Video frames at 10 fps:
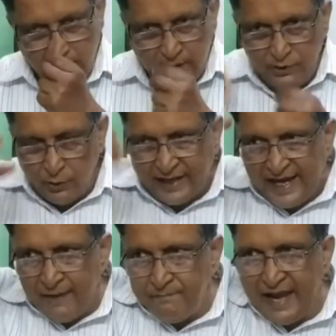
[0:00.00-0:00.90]
Now, you can
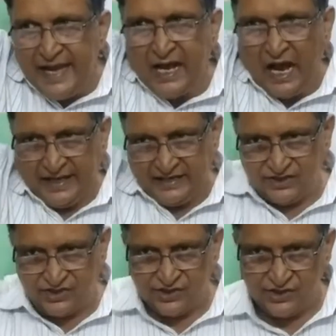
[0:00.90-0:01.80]
have many
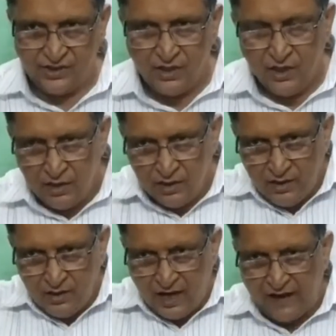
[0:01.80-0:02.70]
garnets
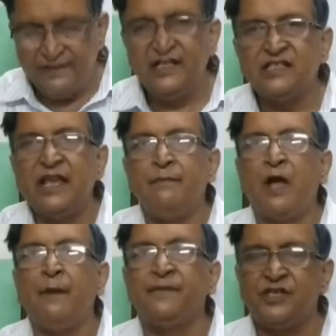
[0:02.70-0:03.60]
having the same
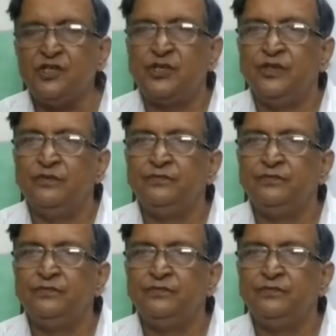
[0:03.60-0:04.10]
composition.